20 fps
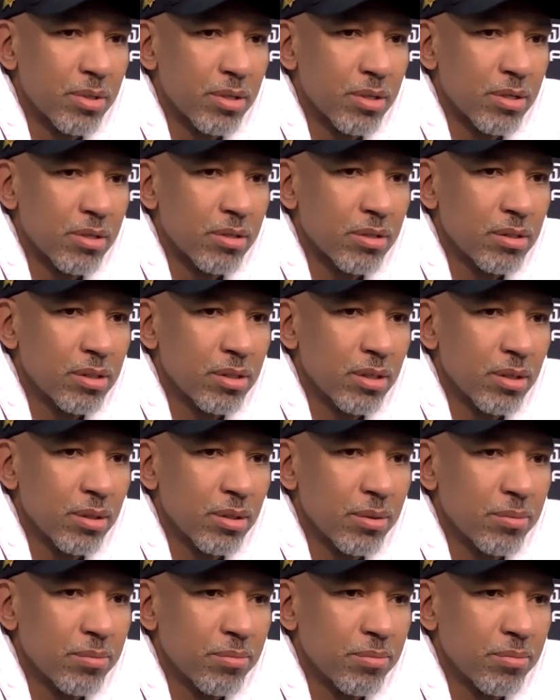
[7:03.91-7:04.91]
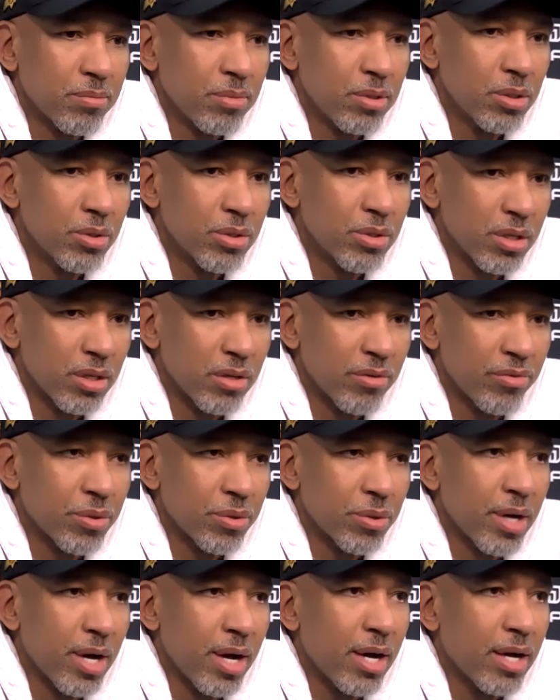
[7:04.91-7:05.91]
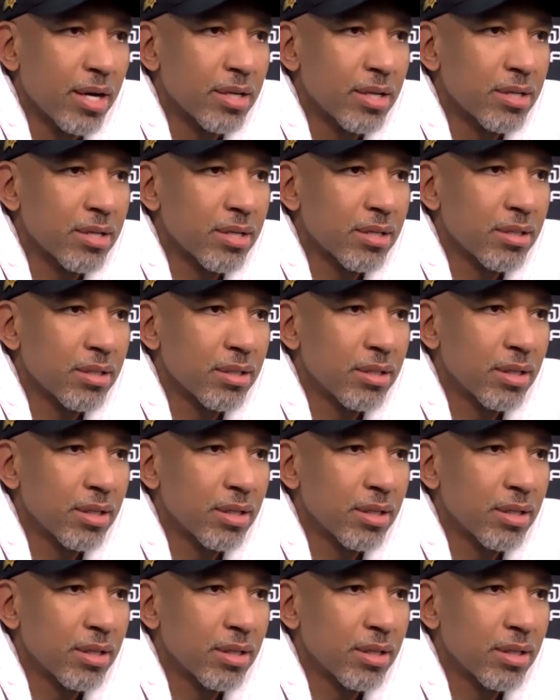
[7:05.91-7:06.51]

It's, you know, losing a few guys